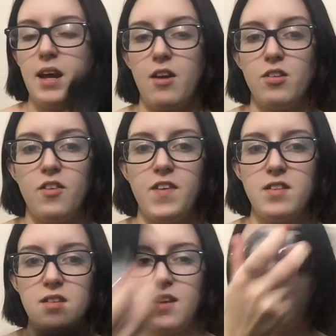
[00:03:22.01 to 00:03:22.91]
hair in their
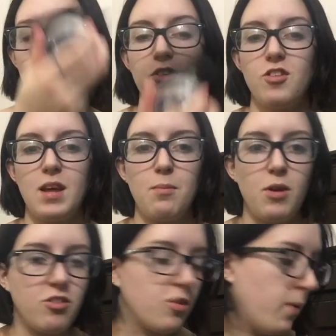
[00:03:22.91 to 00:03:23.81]
face and stuff, so I'll just like
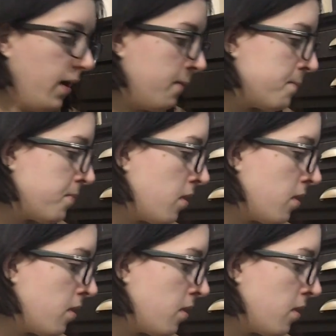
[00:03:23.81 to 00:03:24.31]
brush it away.